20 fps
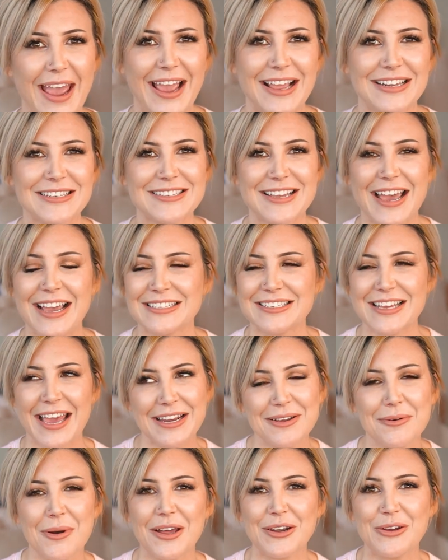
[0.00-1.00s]
And as
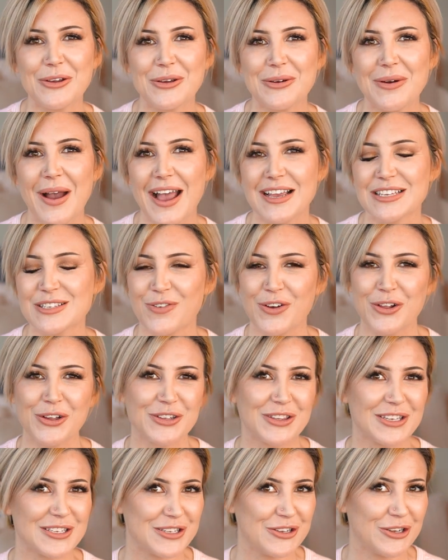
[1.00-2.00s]
anyone who has
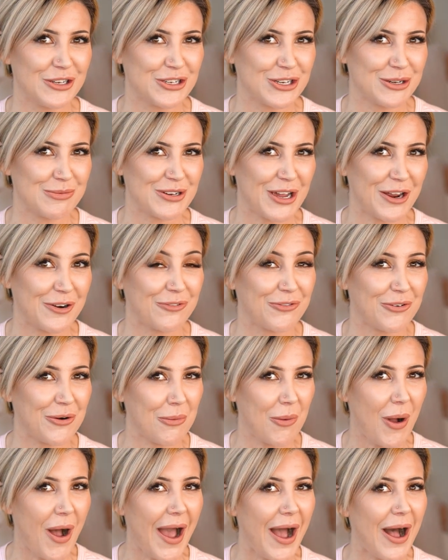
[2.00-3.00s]
followed this YouTube channel for
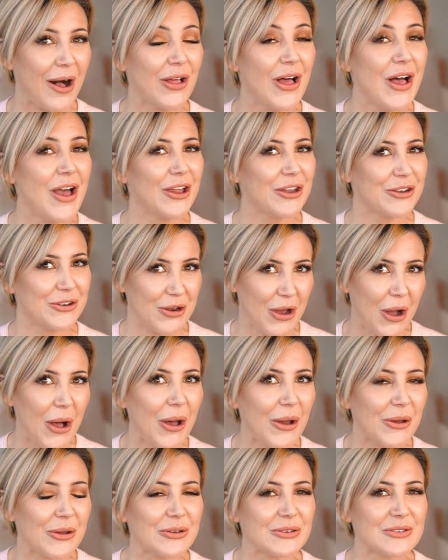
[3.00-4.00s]
a while
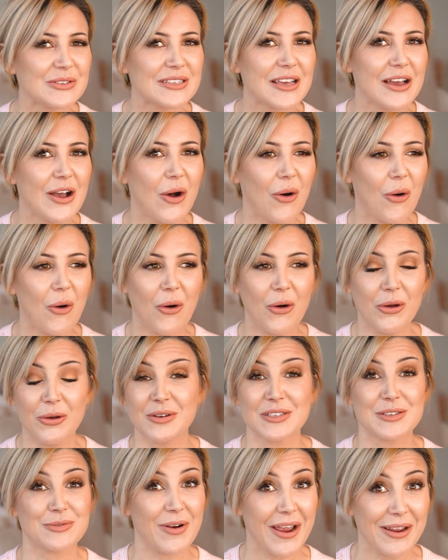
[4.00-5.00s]
knows, or
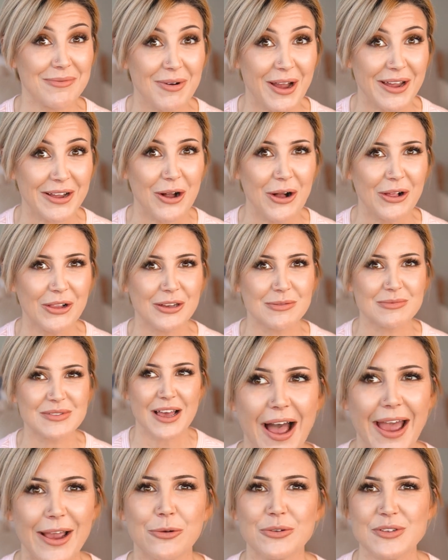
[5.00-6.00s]
who has read my
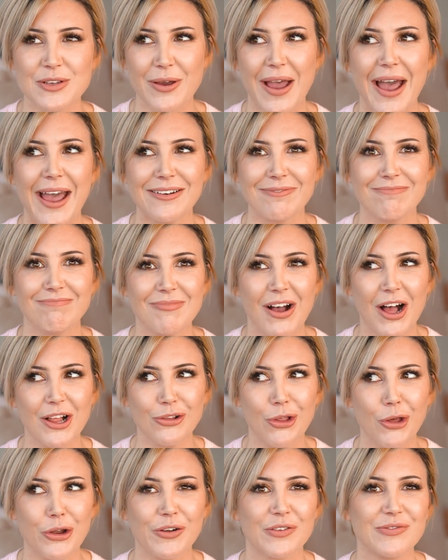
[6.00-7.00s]
columns, I also had a
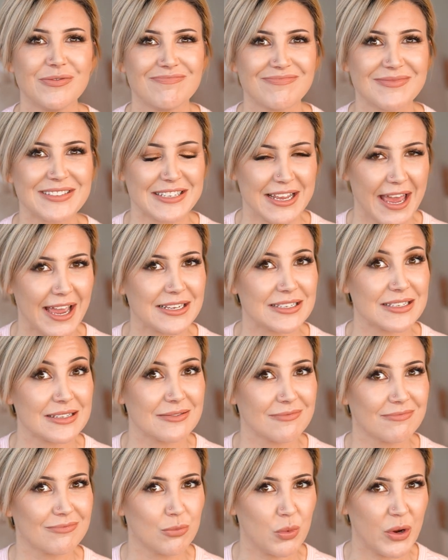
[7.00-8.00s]
lot of
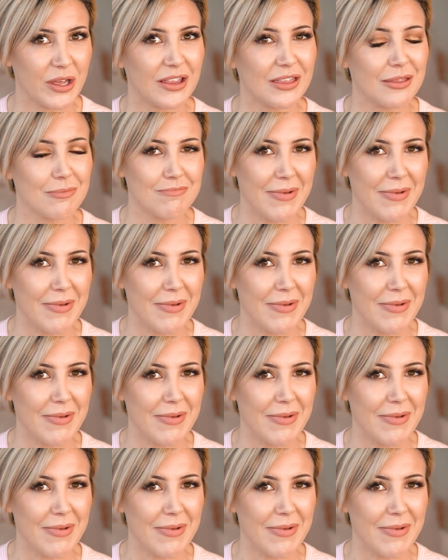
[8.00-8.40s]
sex with